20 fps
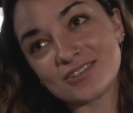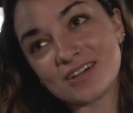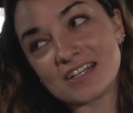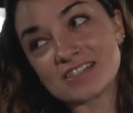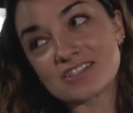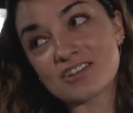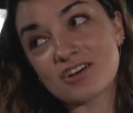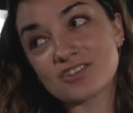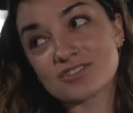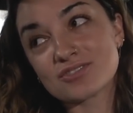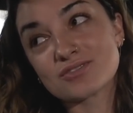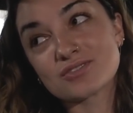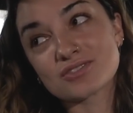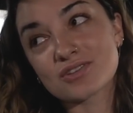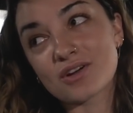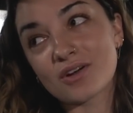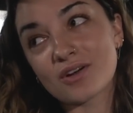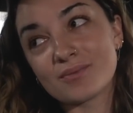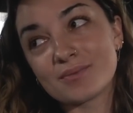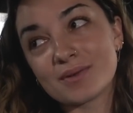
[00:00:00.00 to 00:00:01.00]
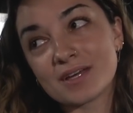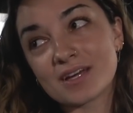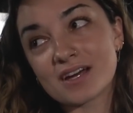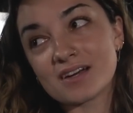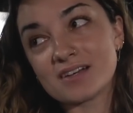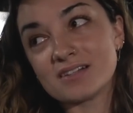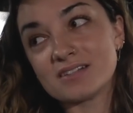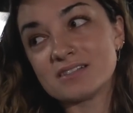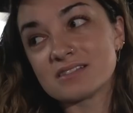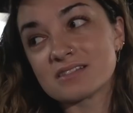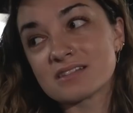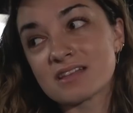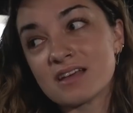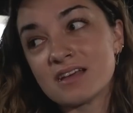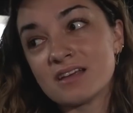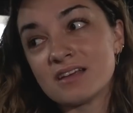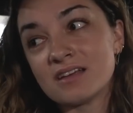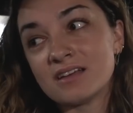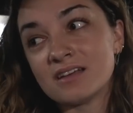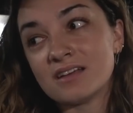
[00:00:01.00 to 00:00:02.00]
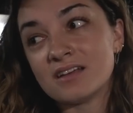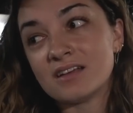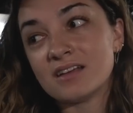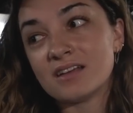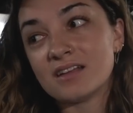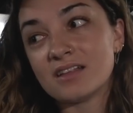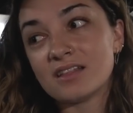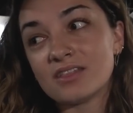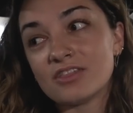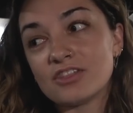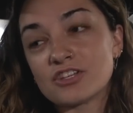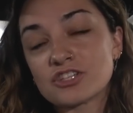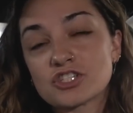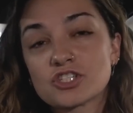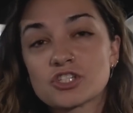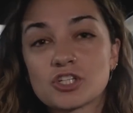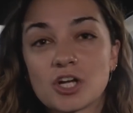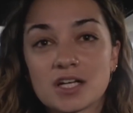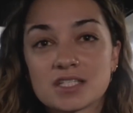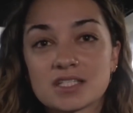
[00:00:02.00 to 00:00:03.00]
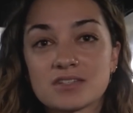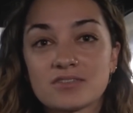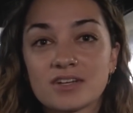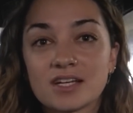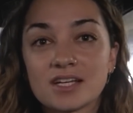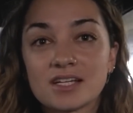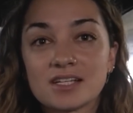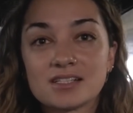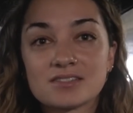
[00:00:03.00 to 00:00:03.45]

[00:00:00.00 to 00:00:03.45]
And it's also just hard because the stress of it